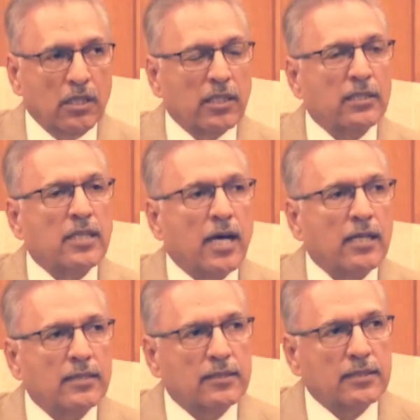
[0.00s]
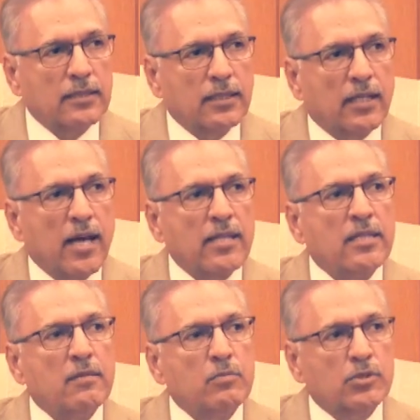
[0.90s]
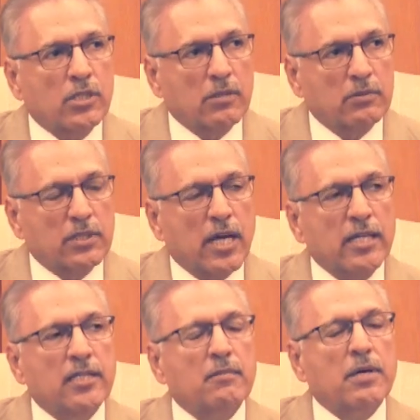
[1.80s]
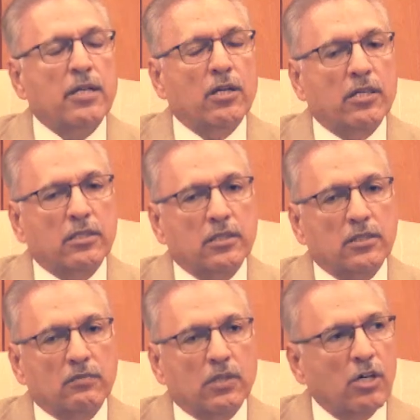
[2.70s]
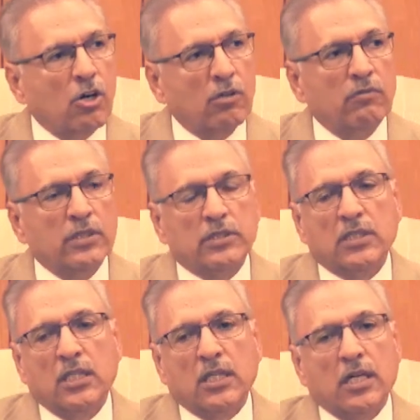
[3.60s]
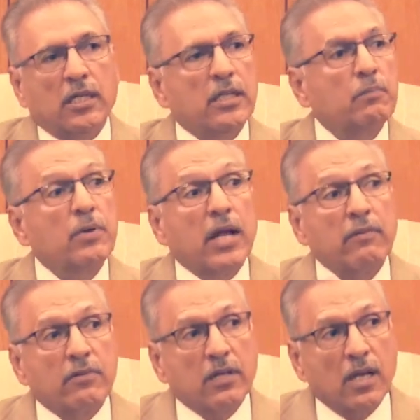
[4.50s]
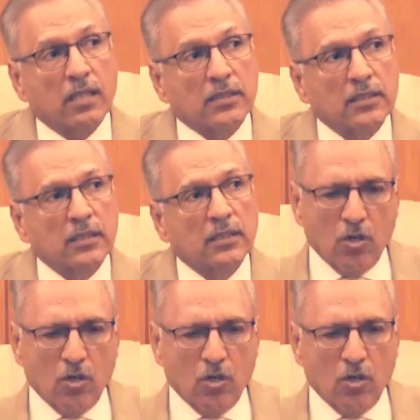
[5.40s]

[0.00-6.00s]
The Dalits and the Muslims and the minorities were always a deprived class.